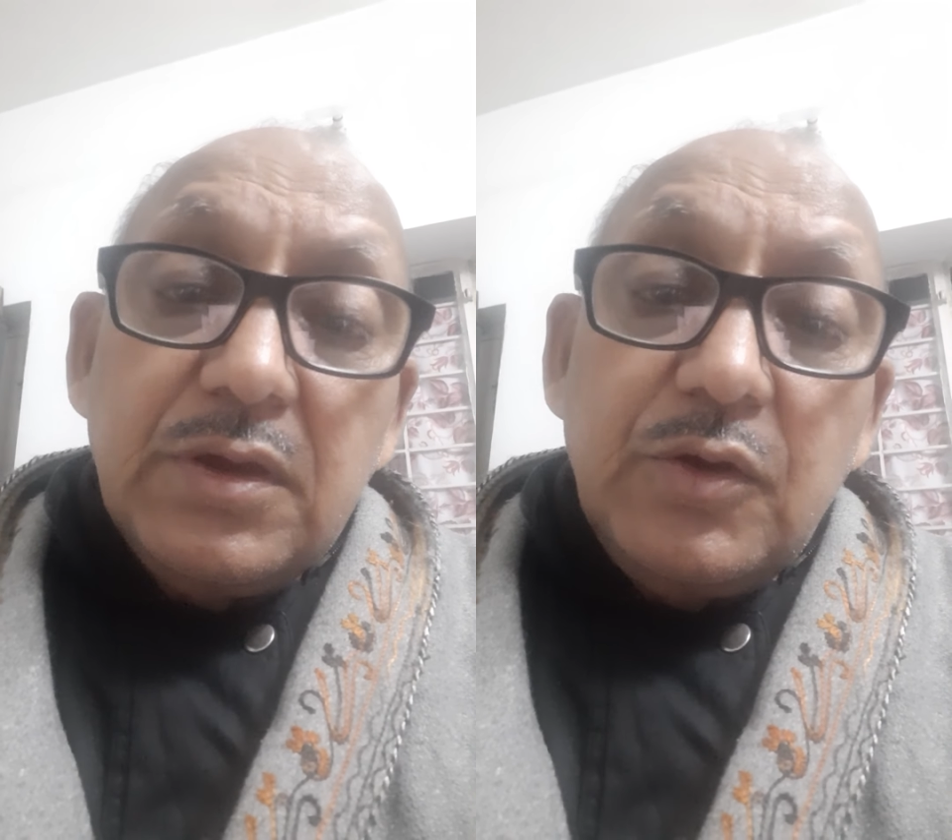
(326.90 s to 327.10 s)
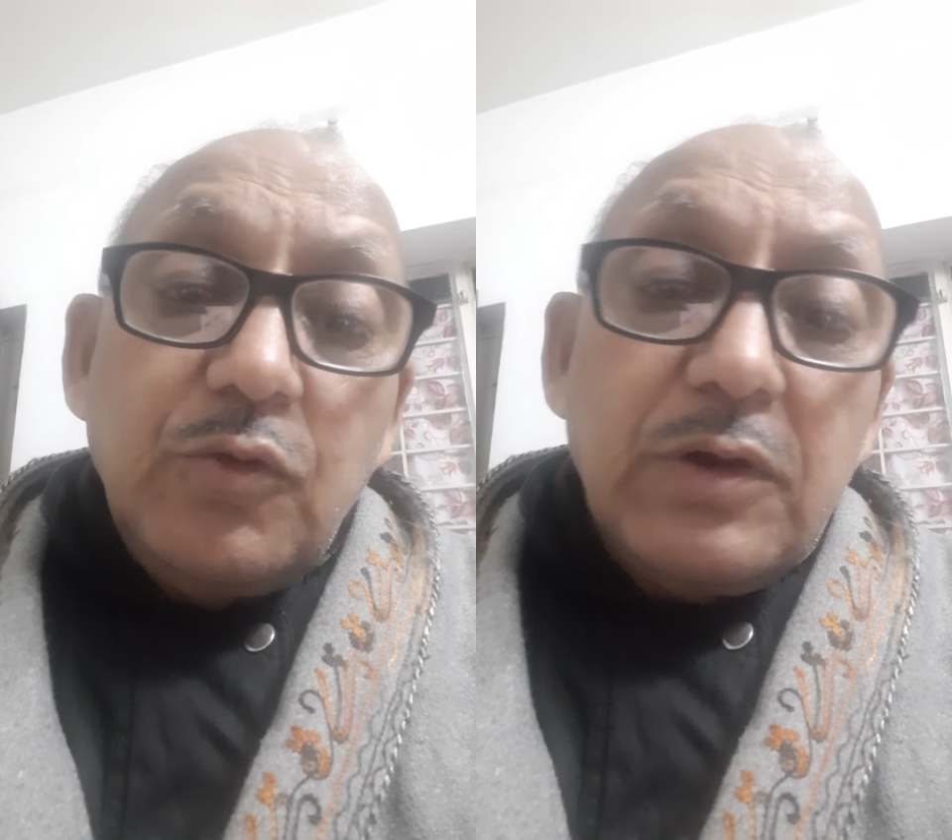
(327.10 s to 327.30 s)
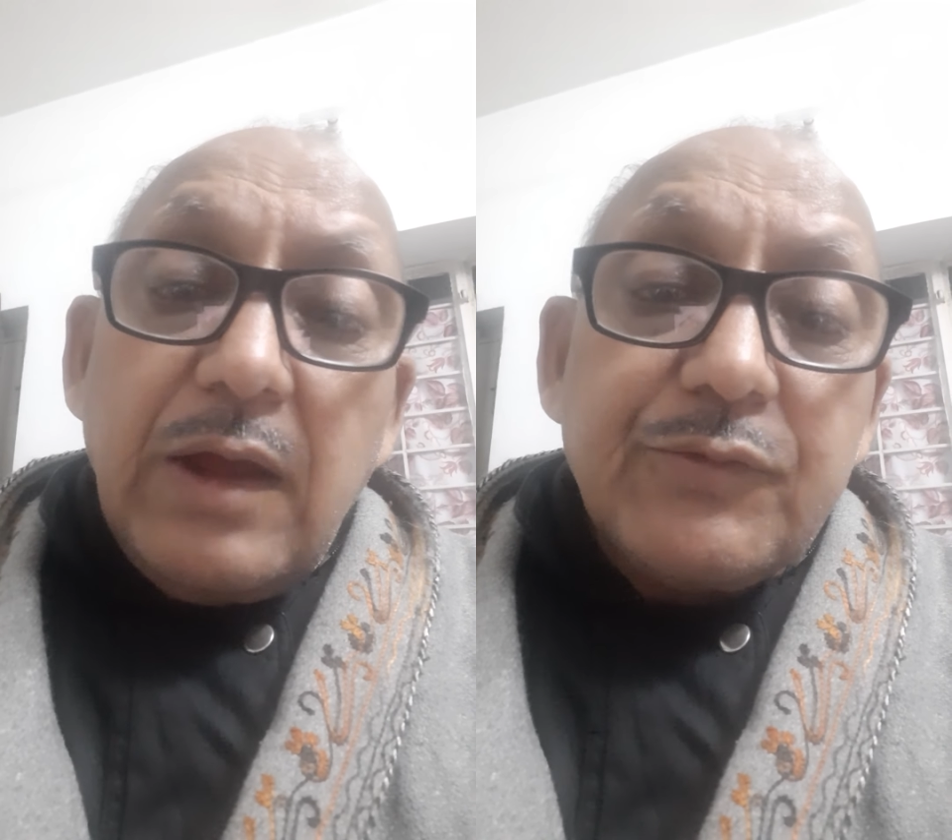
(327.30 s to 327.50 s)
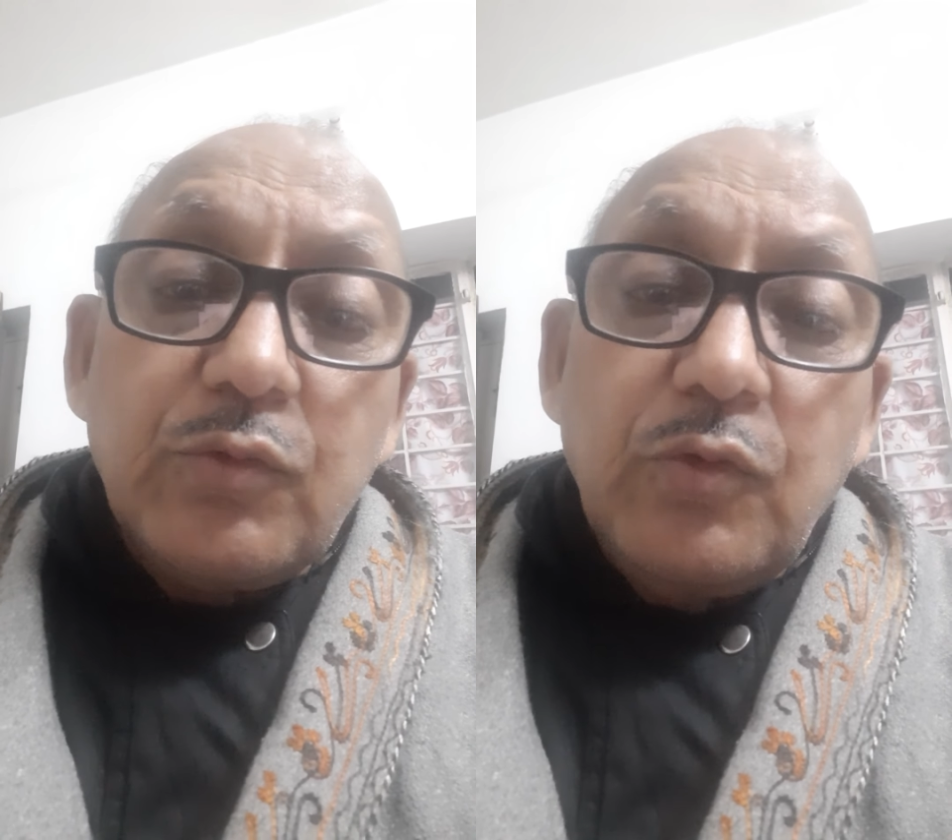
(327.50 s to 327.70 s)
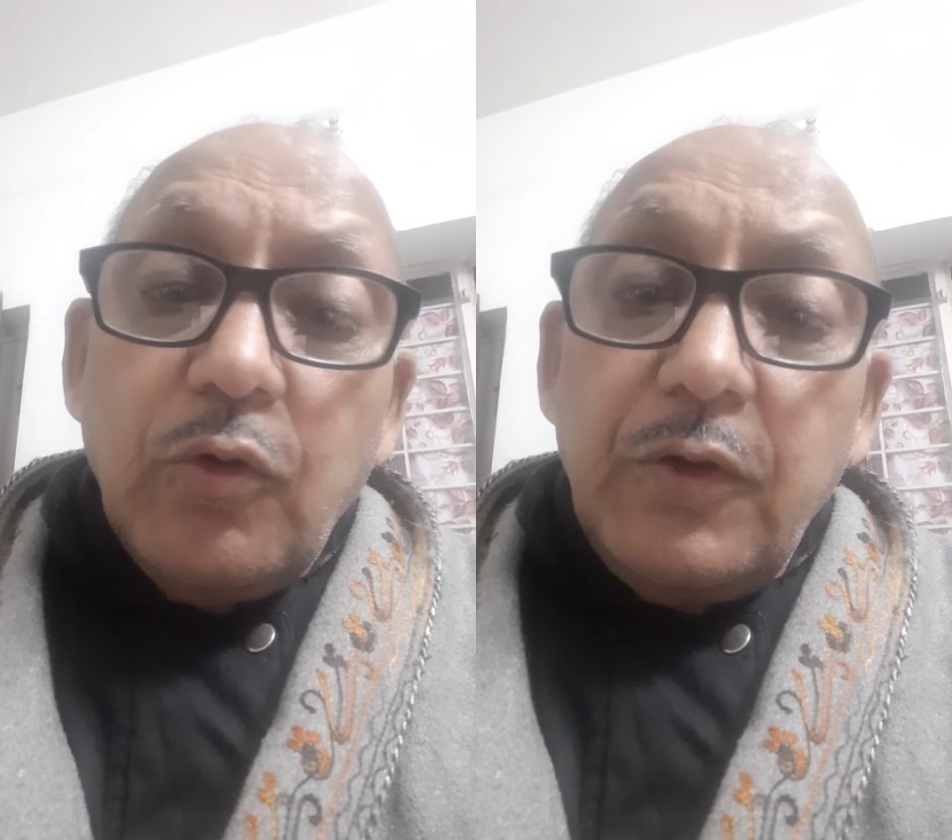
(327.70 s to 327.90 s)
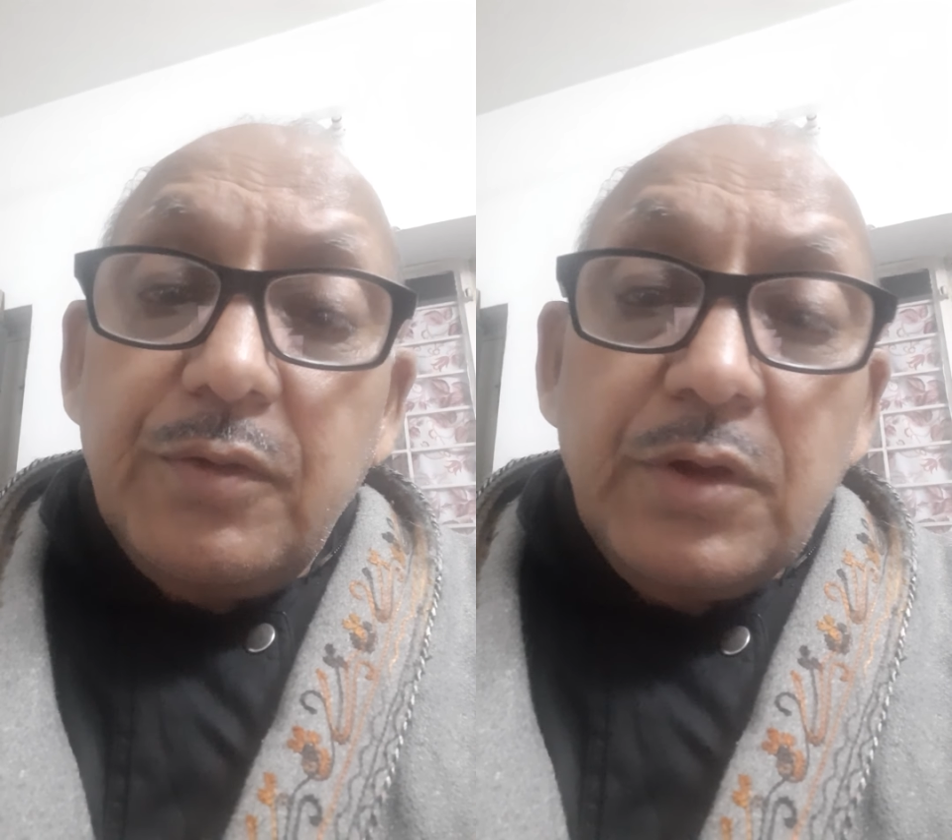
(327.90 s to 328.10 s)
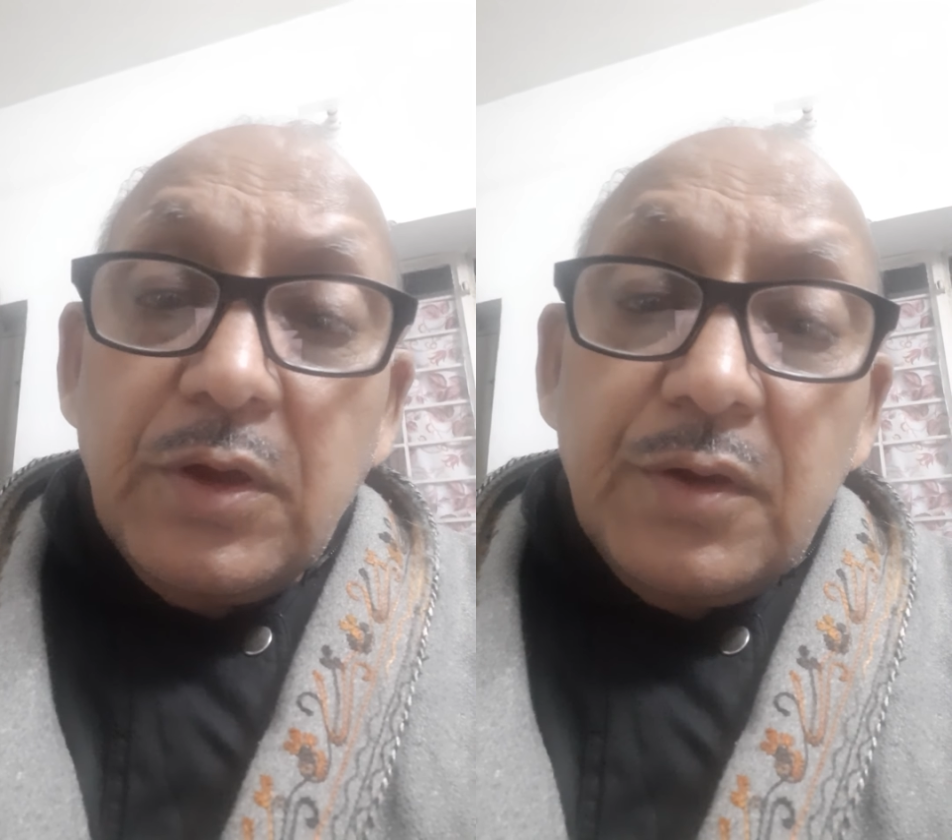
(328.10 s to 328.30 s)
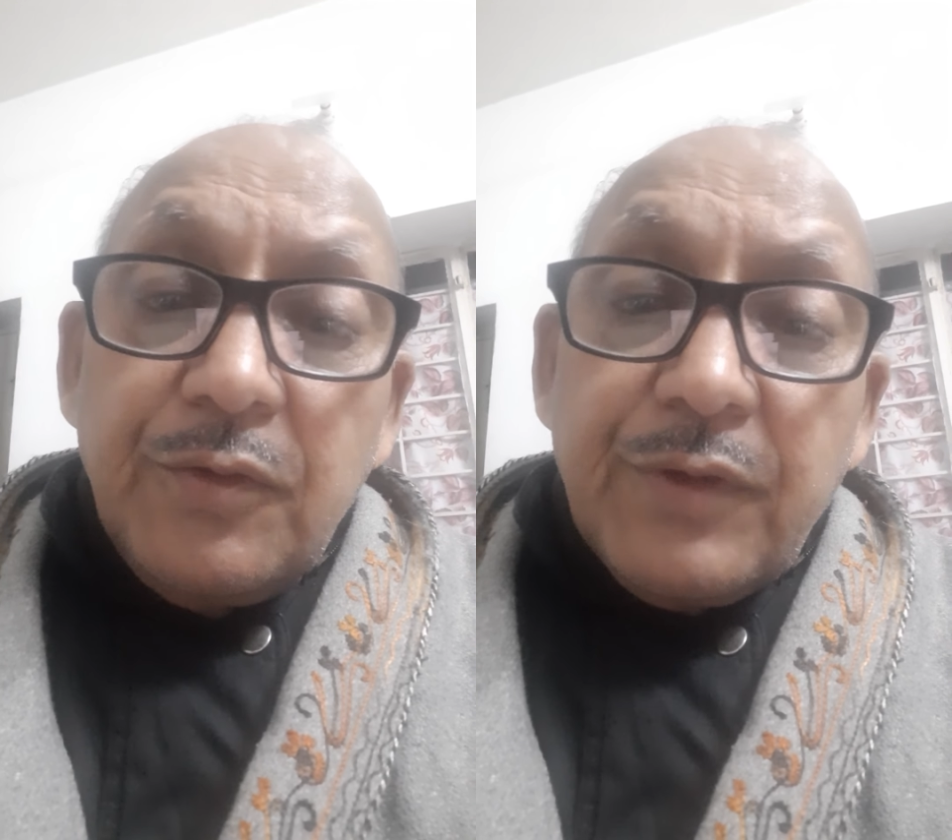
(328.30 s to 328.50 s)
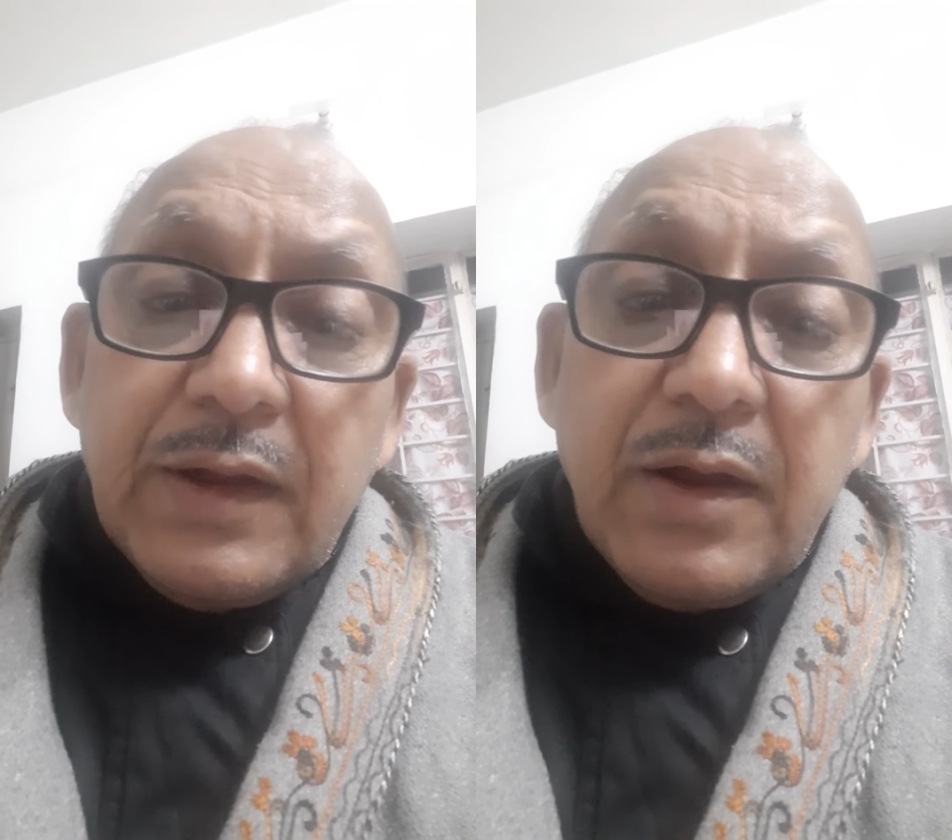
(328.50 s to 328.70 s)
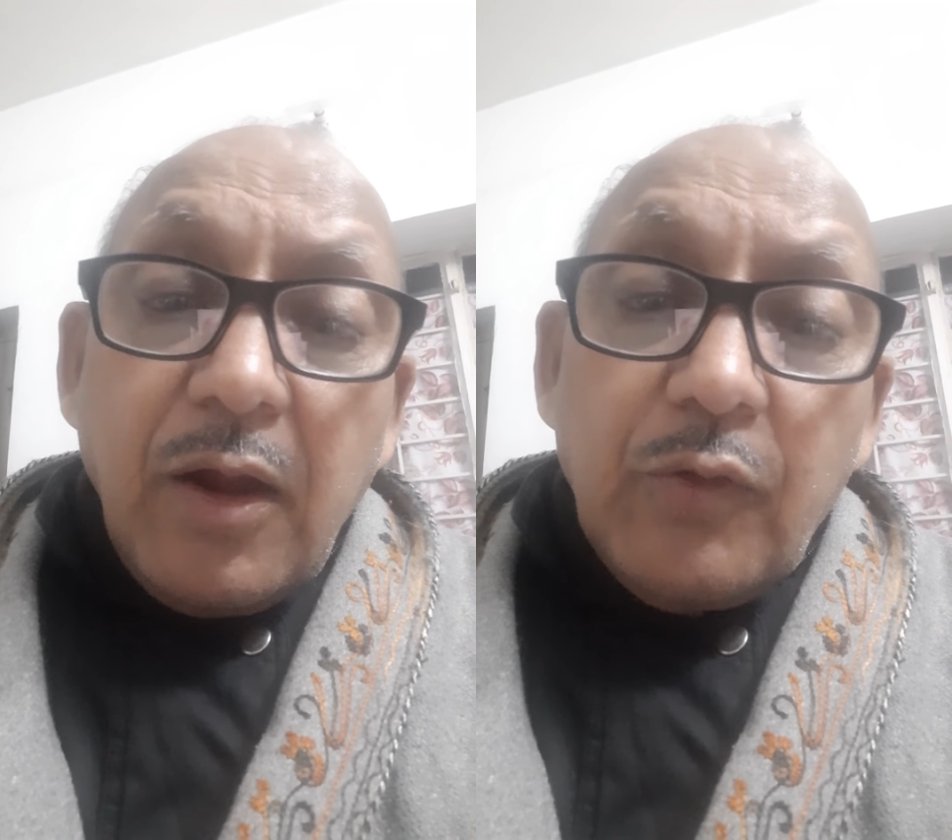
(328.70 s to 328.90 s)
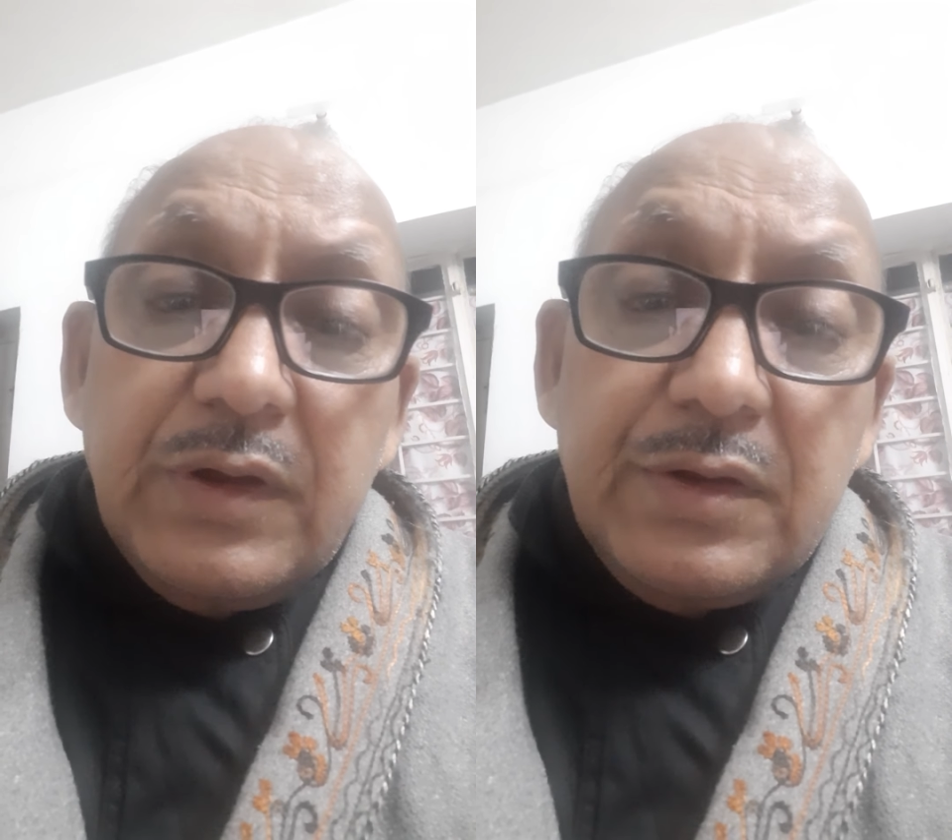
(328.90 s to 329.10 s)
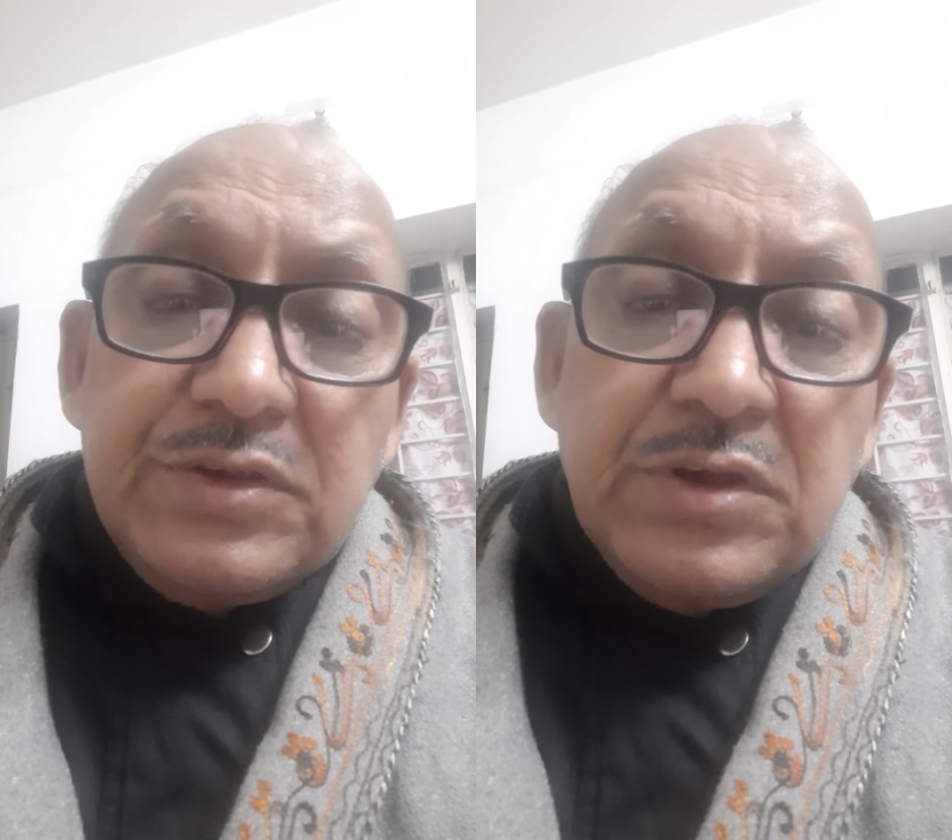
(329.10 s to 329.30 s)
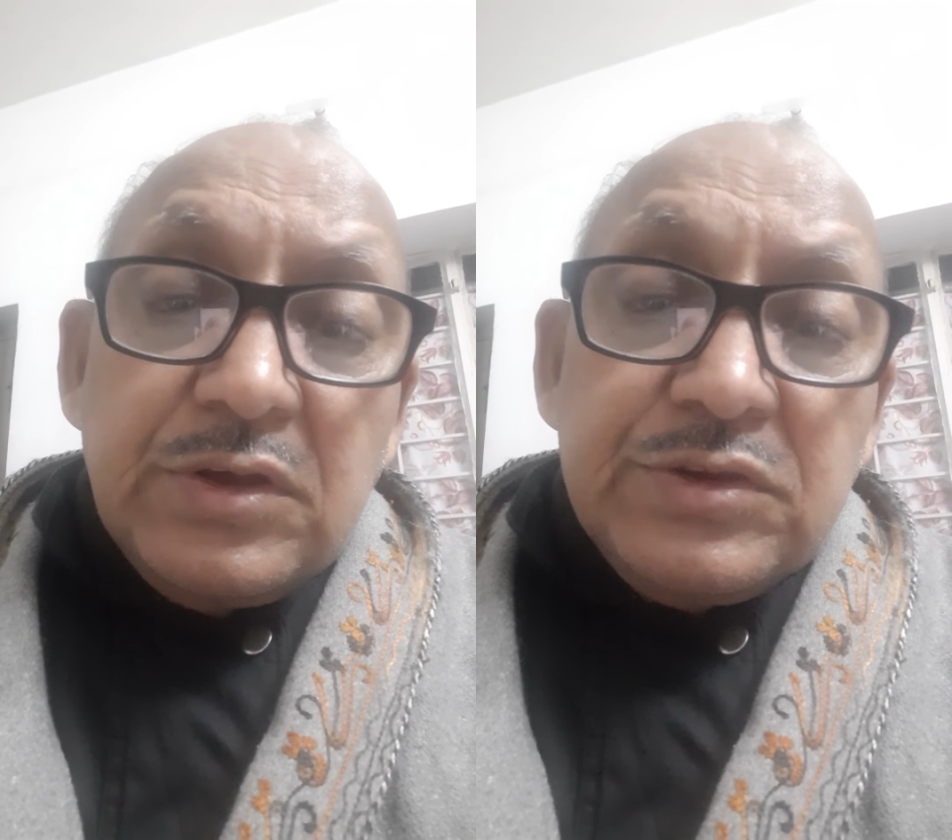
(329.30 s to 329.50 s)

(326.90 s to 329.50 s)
You don't have to go run around in